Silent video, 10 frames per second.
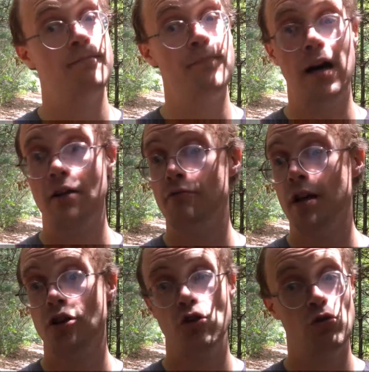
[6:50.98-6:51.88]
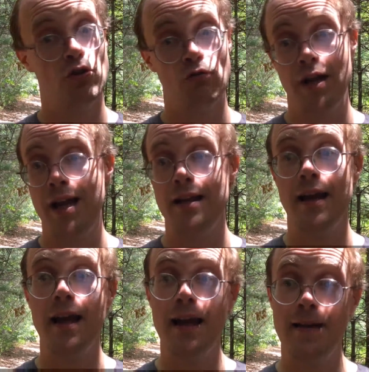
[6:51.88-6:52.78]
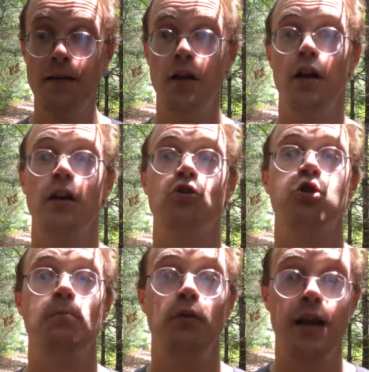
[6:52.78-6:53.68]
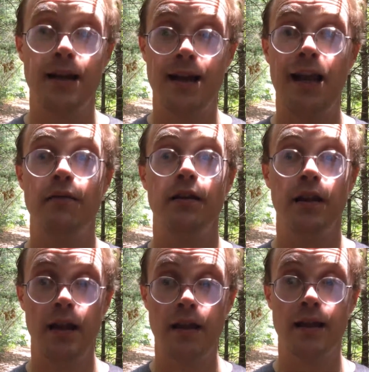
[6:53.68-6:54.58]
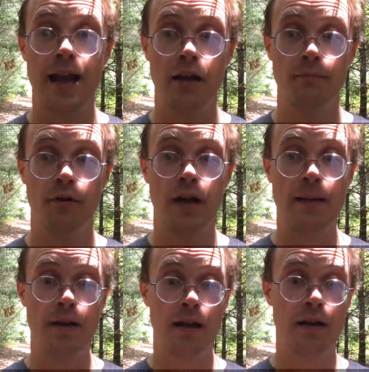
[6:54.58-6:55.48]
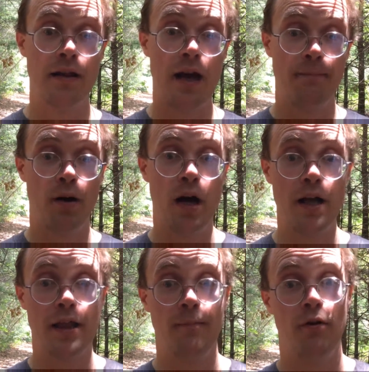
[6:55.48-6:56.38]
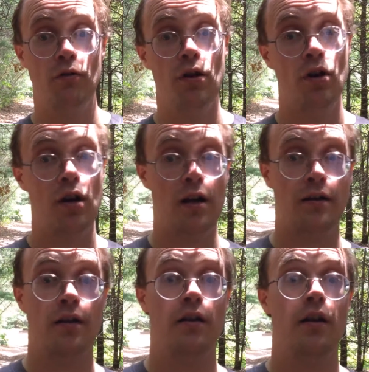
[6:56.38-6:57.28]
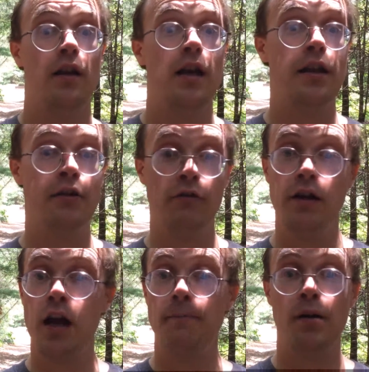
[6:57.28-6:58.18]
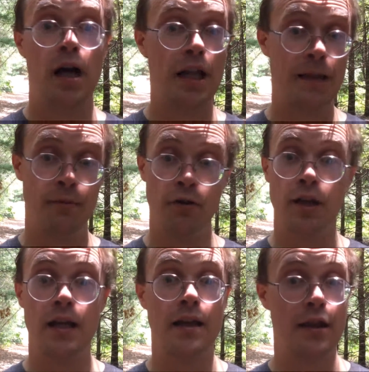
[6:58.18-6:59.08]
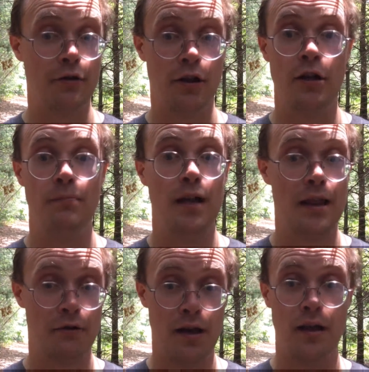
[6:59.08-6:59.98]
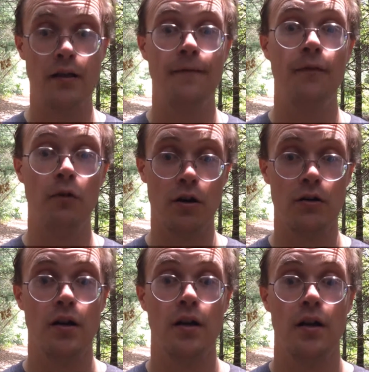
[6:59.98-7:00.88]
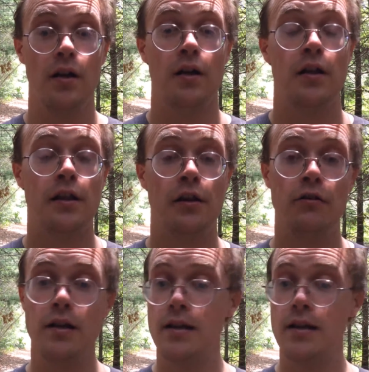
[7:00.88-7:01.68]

bothering to create a AAA games in today's caliber. I mean, it's not possible it's certainly not possible on the Super NES or N64. So